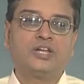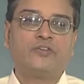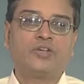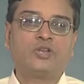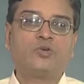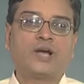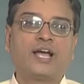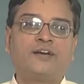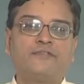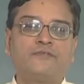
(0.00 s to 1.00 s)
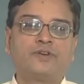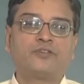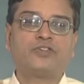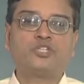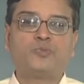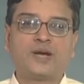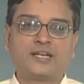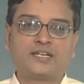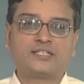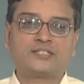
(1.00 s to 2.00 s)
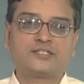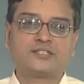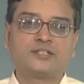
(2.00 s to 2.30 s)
when you have fringe patterns,